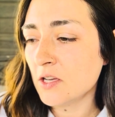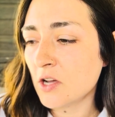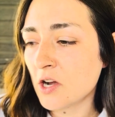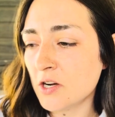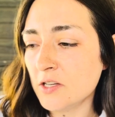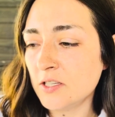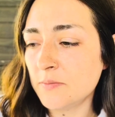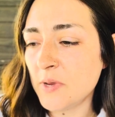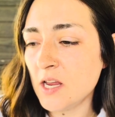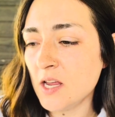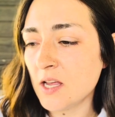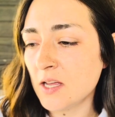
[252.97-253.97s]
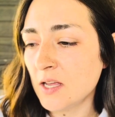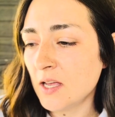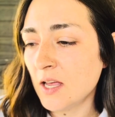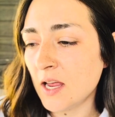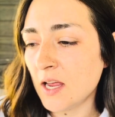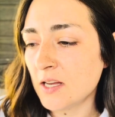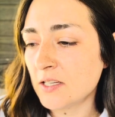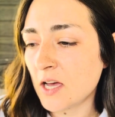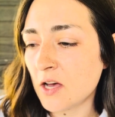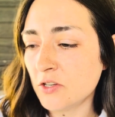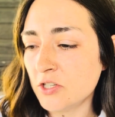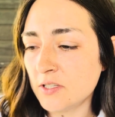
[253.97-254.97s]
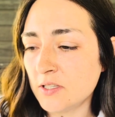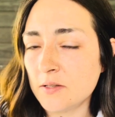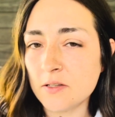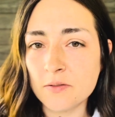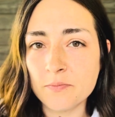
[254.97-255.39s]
the cards speak, and I'll just,